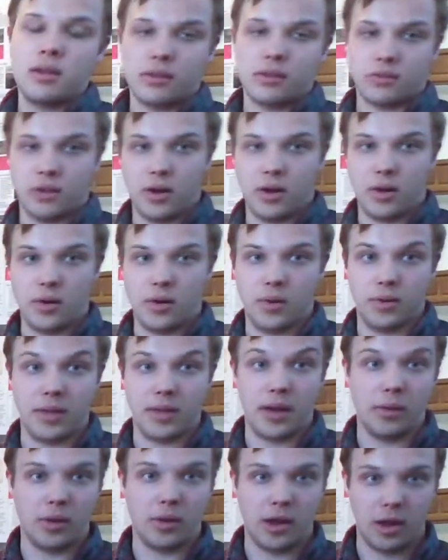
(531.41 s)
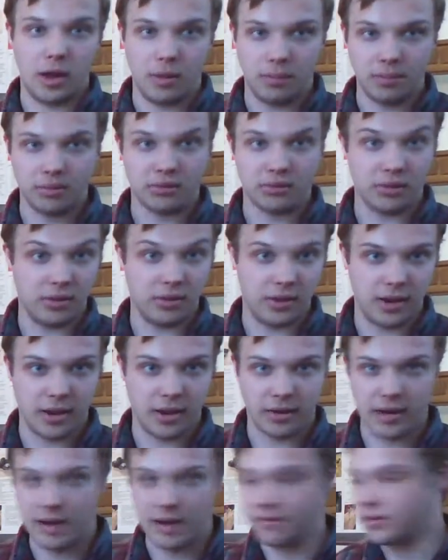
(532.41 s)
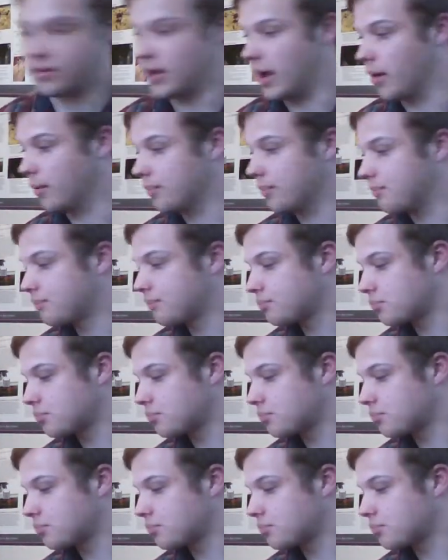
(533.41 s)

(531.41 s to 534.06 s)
So that will help slow the aircraft down.